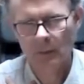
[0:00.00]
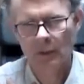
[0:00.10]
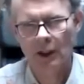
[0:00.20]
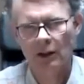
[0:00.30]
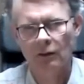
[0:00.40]

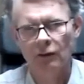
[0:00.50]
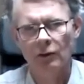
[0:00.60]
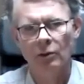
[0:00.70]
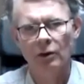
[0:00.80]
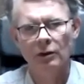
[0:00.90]
And then if
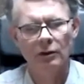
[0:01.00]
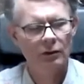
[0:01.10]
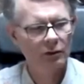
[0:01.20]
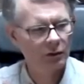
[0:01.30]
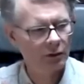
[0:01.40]
you want
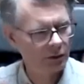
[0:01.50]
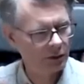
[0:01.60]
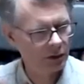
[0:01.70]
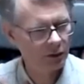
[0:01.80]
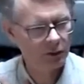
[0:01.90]
to
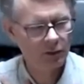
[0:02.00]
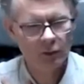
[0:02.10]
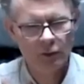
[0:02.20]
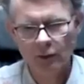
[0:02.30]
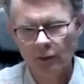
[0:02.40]
continue to
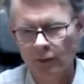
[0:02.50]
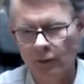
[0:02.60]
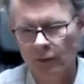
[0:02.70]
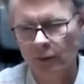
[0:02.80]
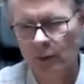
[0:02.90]
move
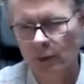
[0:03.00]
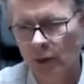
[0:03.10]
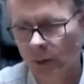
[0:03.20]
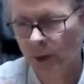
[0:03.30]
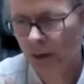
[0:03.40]
for a
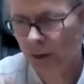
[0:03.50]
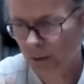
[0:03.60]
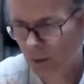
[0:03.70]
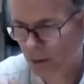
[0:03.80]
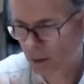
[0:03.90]
moment
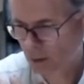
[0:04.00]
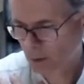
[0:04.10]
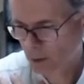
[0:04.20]
or